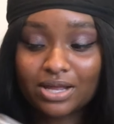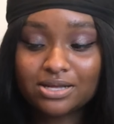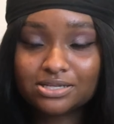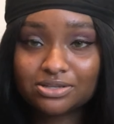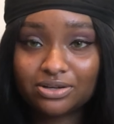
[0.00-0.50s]

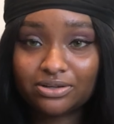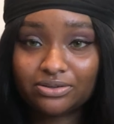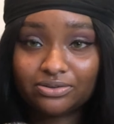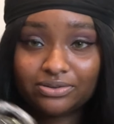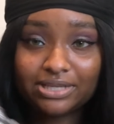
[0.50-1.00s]

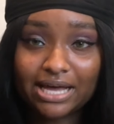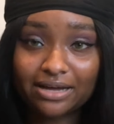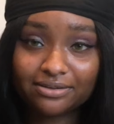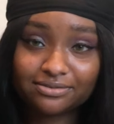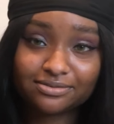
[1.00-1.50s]
So yeah,
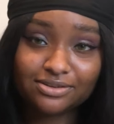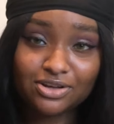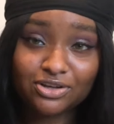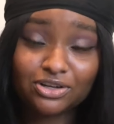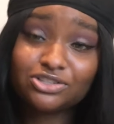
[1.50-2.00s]

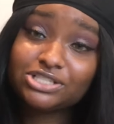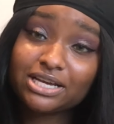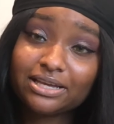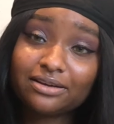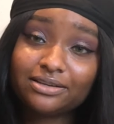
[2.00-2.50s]
go
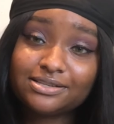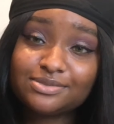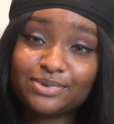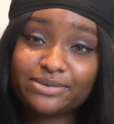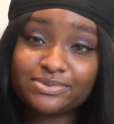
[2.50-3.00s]
check out his
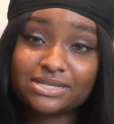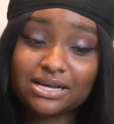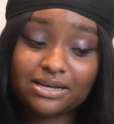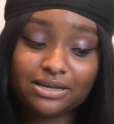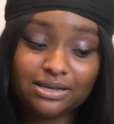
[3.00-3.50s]

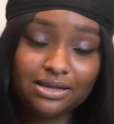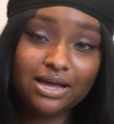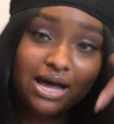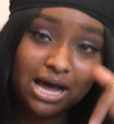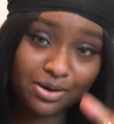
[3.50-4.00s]
website.
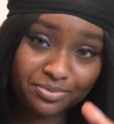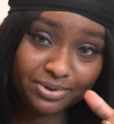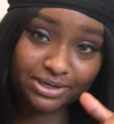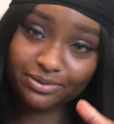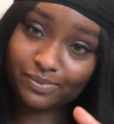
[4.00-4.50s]
I will
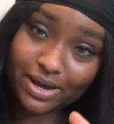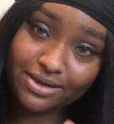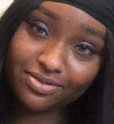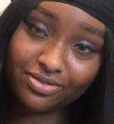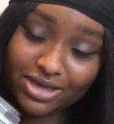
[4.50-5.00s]
put it
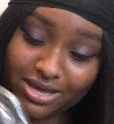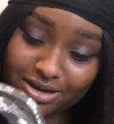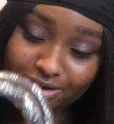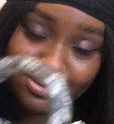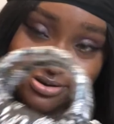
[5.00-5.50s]
right
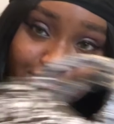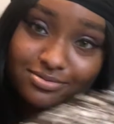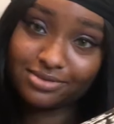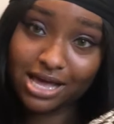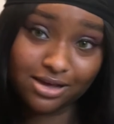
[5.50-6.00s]
there.
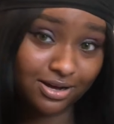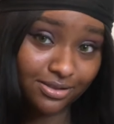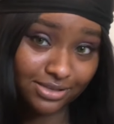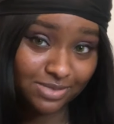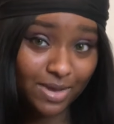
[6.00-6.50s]
I got
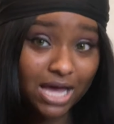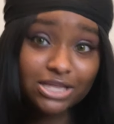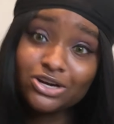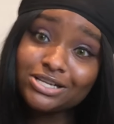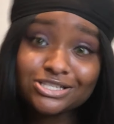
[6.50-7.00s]
this bag
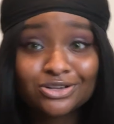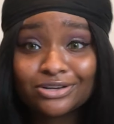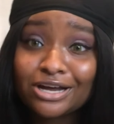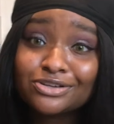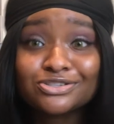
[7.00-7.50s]
there. It's sold
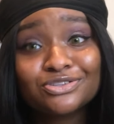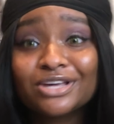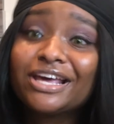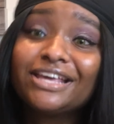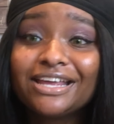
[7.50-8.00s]
out, so you
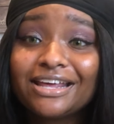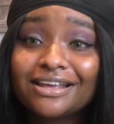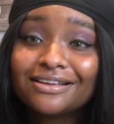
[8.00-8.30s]
can get it.